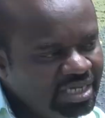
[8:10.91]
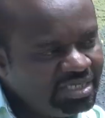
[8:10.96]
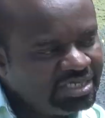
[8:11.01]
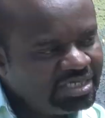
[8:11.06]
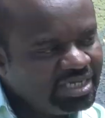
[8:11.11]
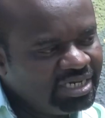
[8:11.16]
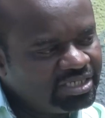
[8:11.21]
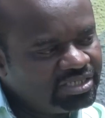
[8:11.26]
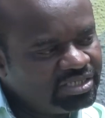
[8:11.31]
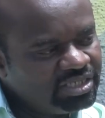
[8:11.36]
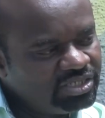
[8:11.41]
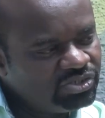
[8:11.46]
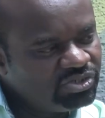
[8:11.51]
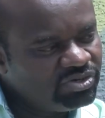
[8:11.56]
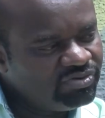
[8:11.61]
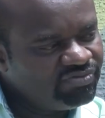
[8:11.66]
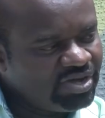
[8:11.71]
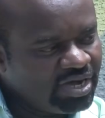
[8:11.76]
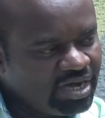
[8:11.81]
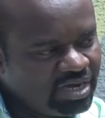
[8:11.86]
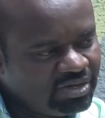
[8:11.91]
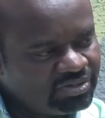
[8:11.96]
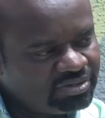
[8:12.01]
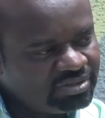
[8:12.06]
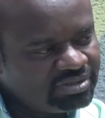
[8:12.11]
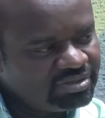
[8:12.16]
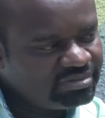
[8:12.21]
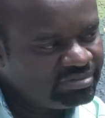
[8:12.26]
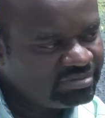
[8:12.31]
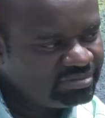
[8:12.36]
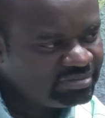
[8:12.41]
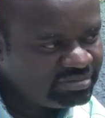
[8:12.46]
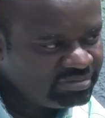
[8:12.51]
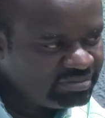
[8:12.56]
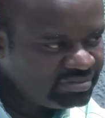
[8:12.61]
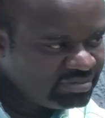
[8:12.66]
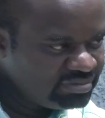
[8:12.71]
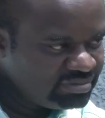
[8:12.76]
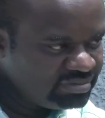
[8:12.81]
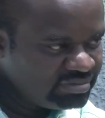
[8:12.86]
is an extension of your house.
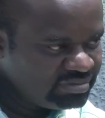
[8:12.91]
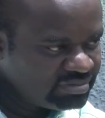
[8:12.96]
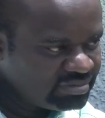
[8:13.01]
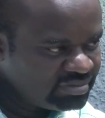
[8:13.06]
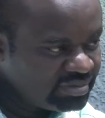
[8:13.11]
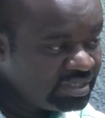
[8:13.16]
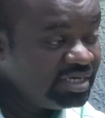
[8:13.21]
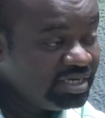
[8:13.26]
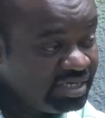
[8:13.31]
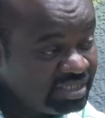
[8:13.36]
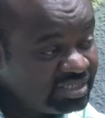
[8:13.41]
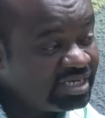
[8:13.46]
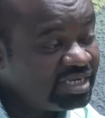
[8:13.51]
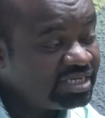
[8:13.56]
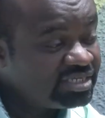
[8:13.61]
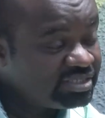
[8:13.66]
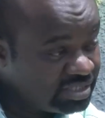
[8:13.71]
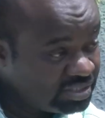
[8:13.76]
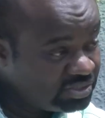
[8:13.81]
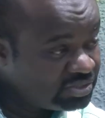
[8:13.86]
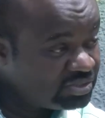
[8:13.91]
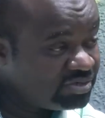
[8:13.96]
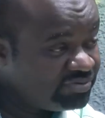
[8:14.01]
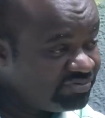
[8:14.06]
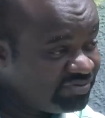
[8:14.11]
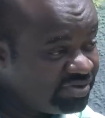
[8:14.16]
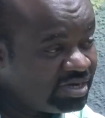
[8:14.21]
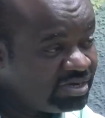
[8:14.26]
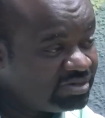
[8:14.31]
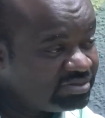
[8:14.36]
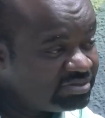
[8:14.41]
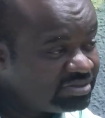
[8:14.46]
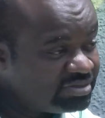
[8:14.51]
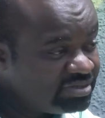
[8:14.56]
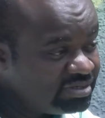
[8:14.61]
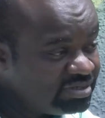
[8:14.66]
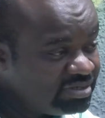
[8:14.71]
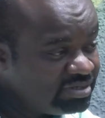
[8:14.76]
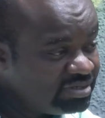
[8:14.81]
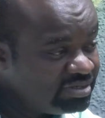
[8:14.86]
It is an extension of your house.
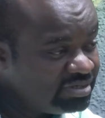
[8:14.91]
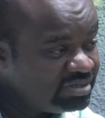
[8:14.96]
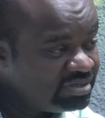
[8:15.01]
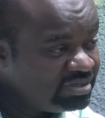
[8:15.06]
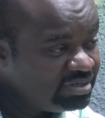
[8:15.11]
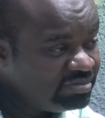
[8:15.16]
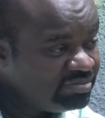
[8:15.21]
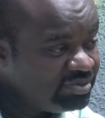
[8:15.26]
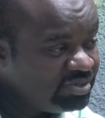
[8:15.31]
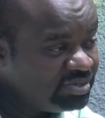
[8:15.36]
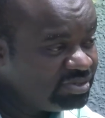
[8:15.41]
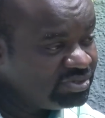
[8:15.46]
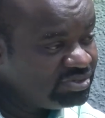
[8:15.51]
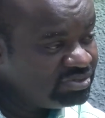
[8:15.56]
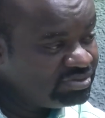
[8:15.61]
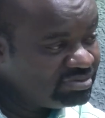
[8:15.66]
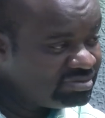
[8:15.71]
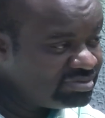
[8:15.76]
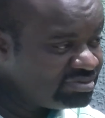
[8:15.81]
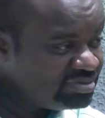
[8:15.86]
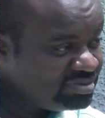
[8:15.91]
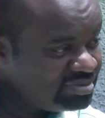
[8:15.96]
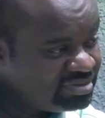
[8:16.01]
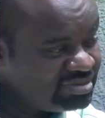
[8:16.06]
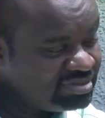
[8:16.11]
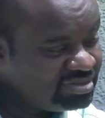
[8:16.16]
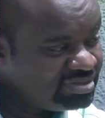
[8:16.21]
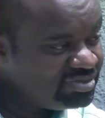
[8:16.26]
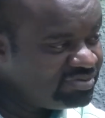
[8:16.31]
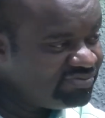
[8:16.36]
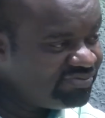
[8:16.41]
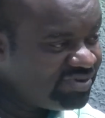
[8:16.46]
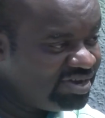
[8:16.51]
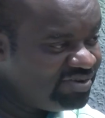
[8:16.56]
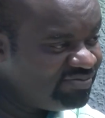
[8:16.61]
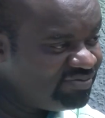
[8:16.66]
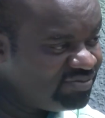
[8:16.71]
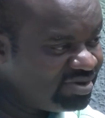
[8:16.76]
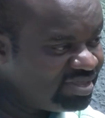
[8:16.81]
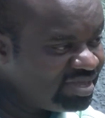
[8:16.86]
Because you
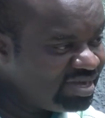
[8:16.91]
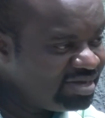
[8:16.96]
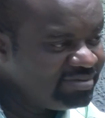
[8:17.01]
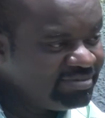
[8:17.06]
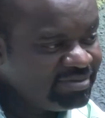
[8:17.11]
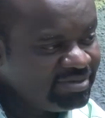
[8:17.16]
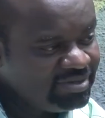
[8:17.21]
find food there.